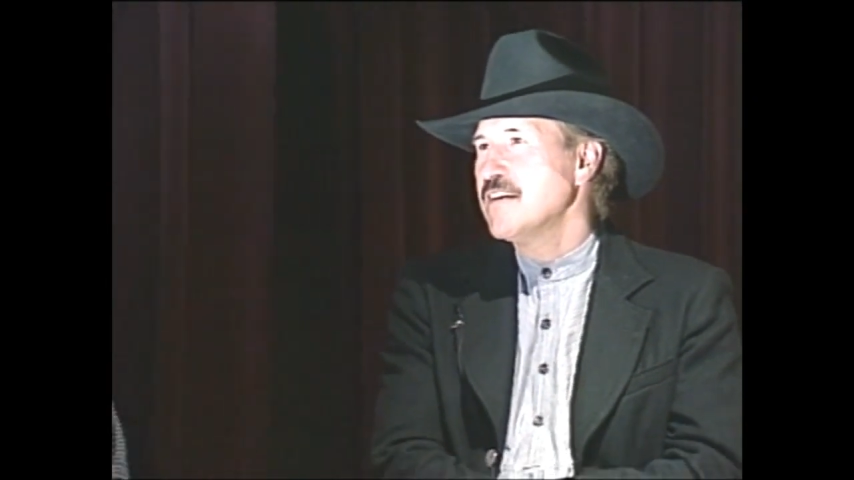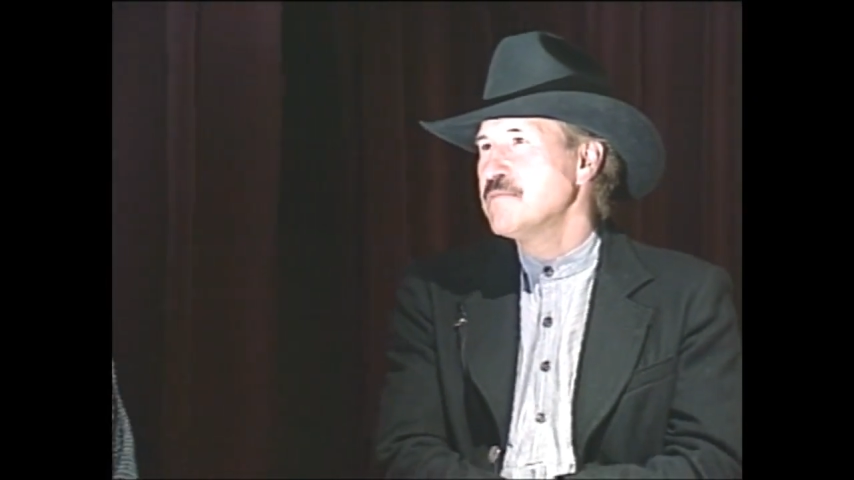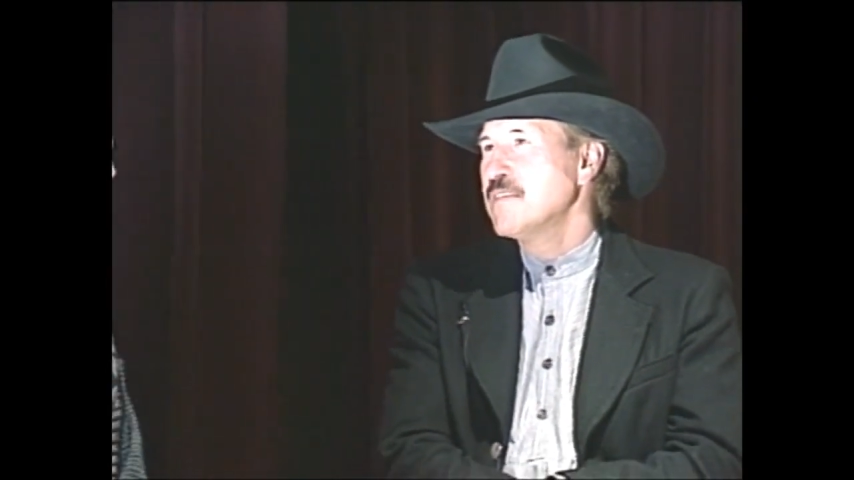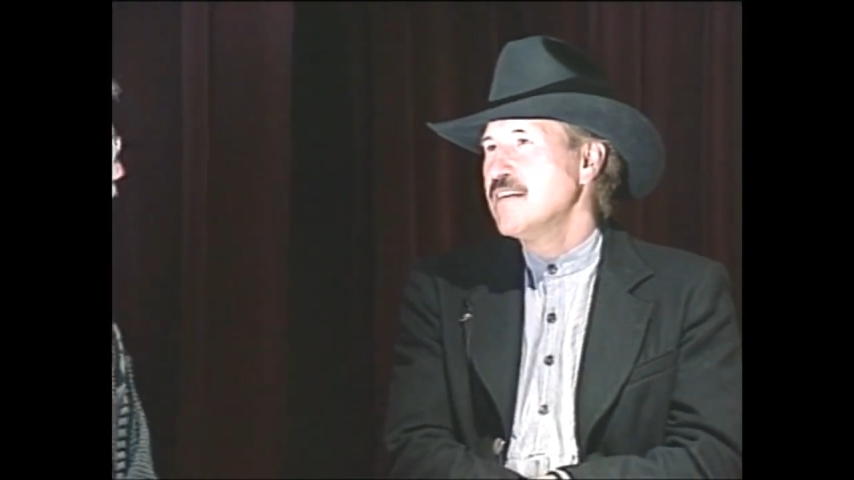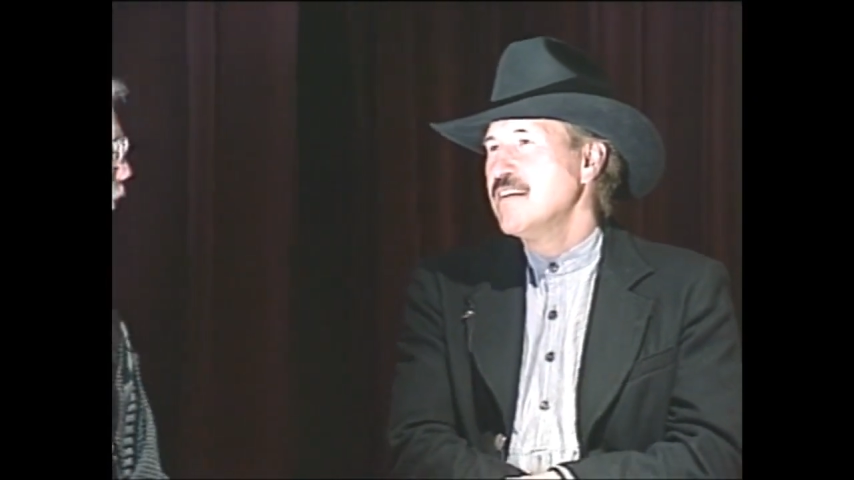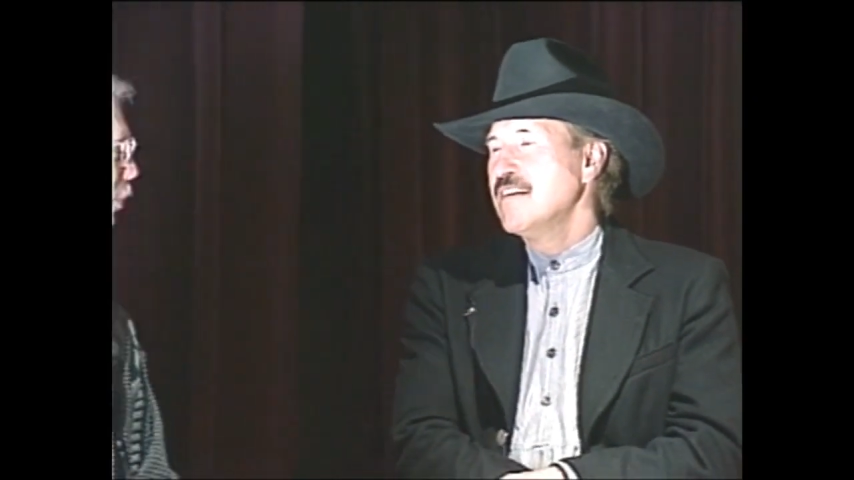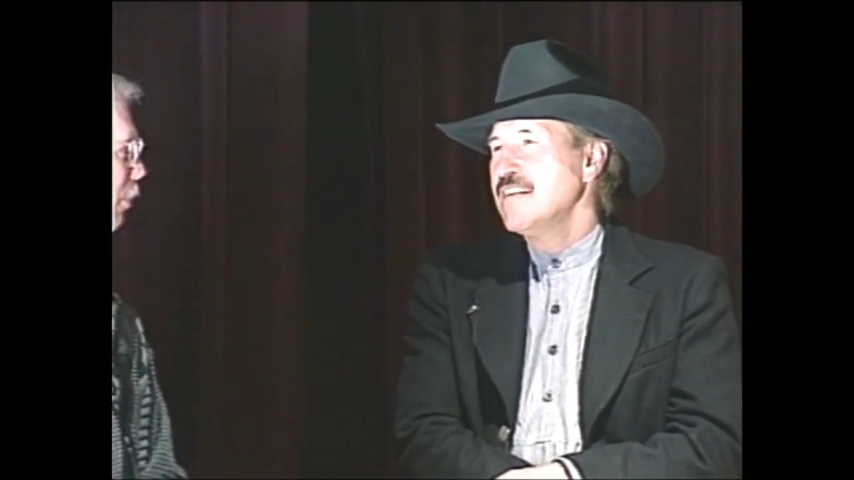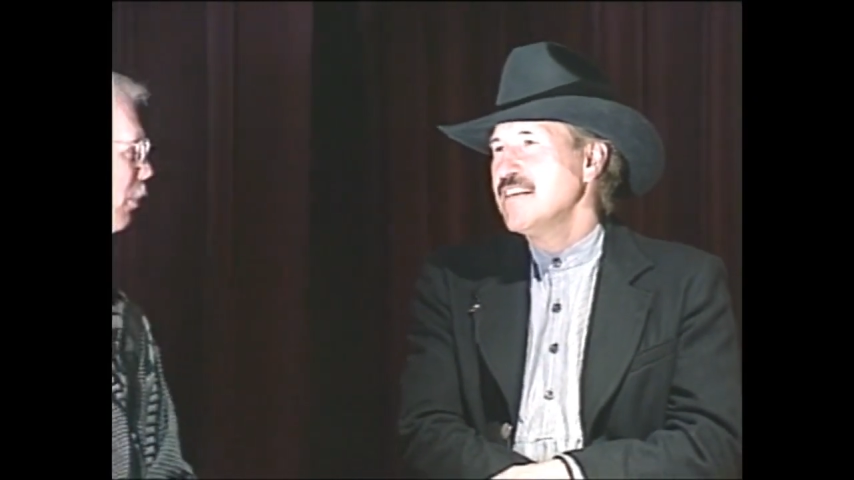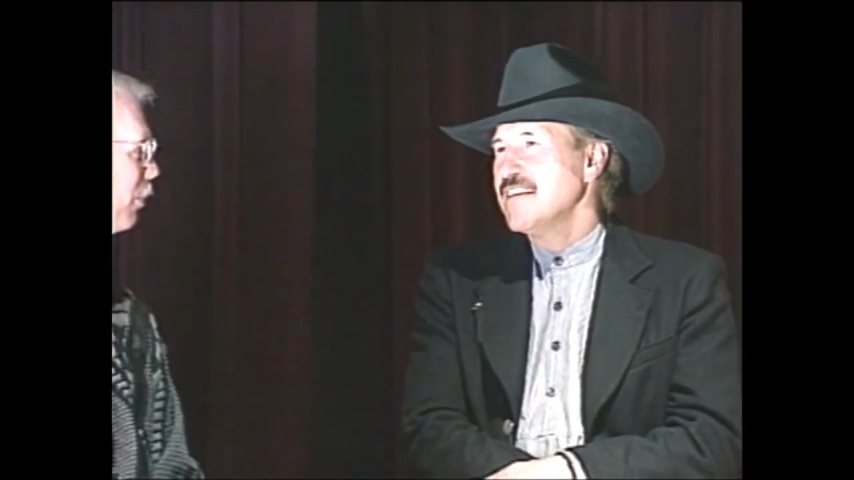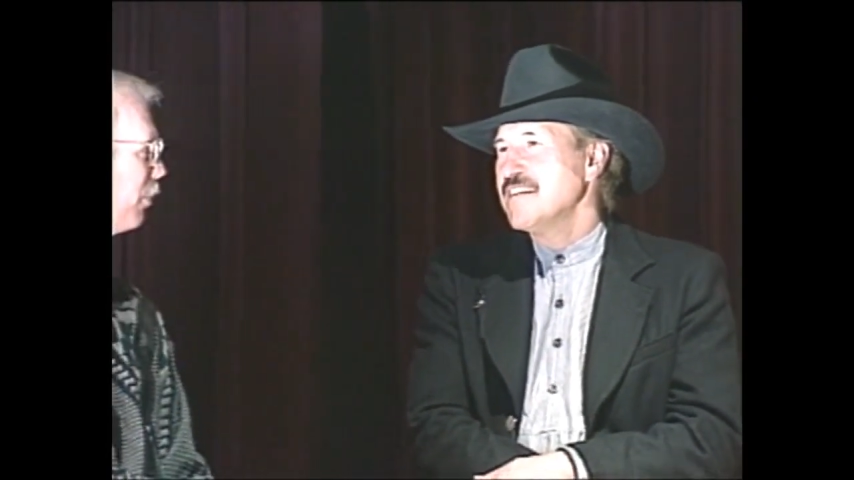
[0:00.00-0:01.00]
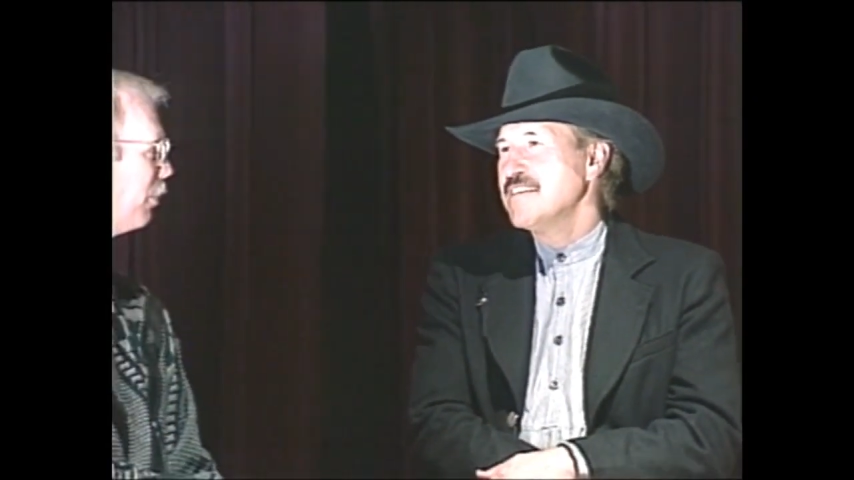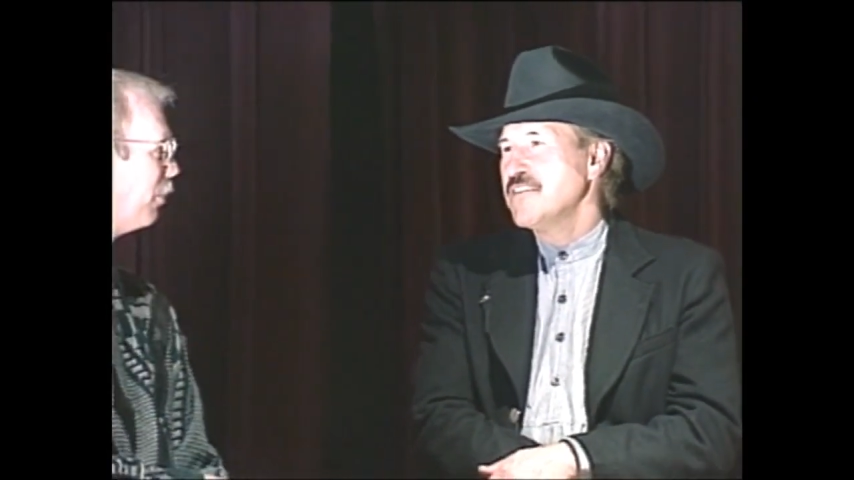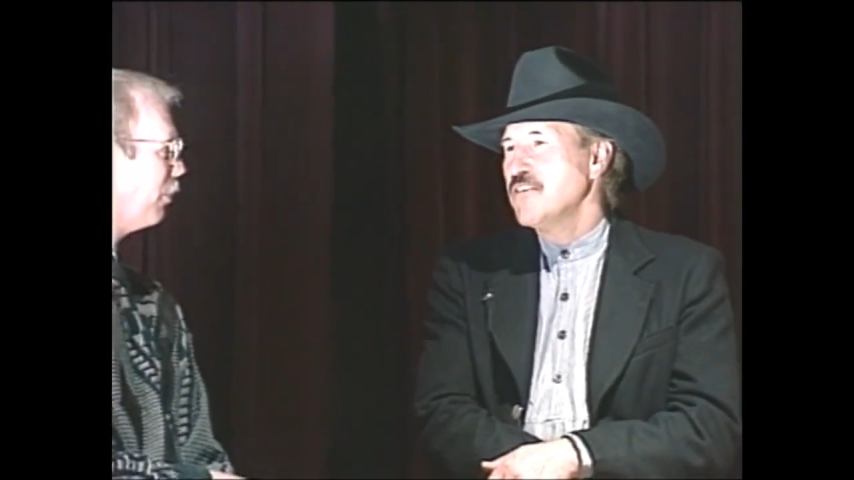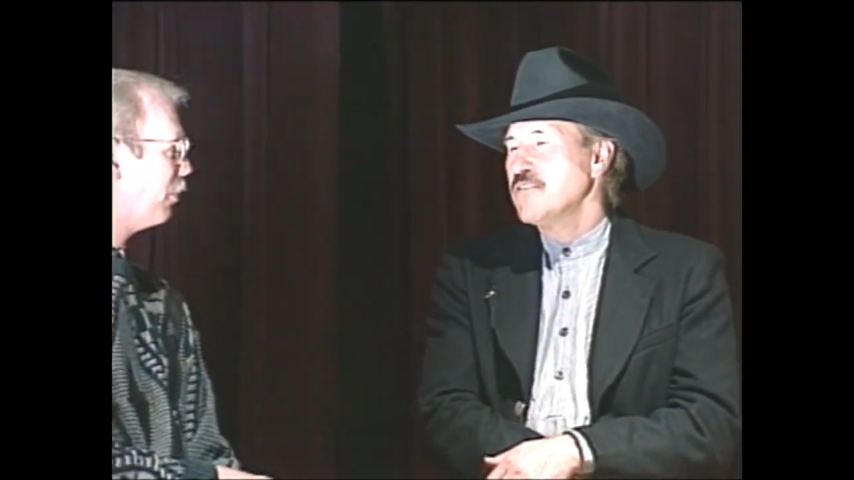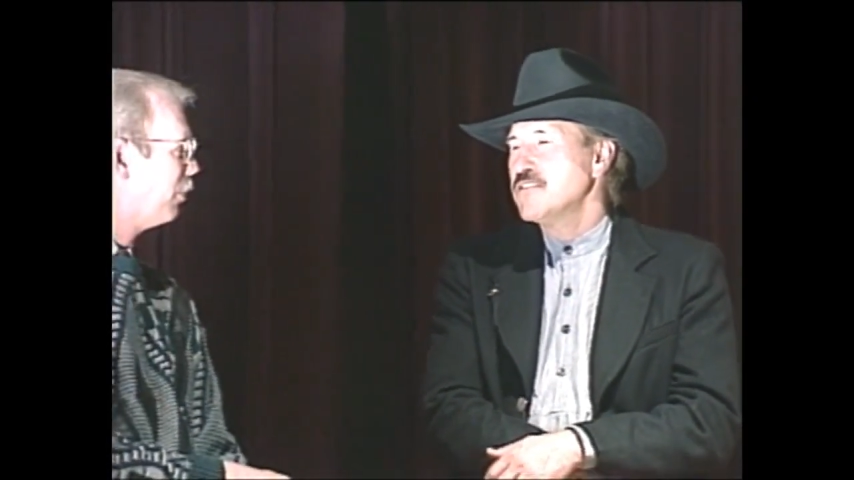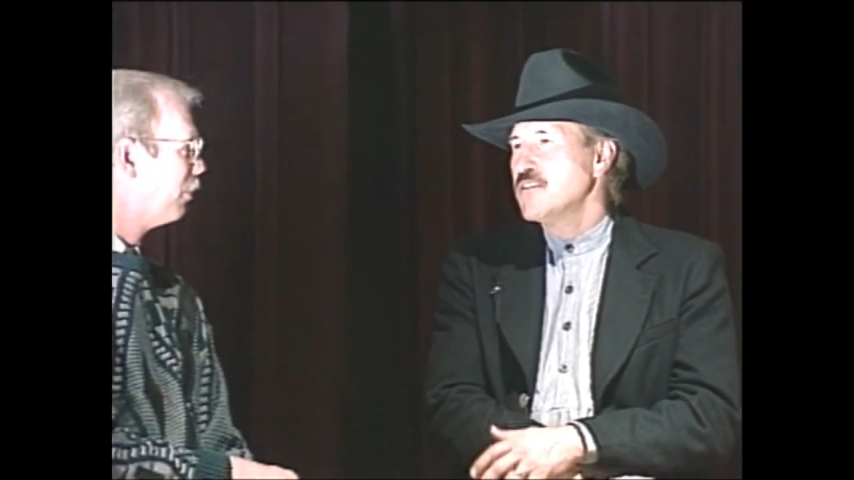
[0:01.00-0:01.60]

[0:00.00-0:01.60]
uh, that you know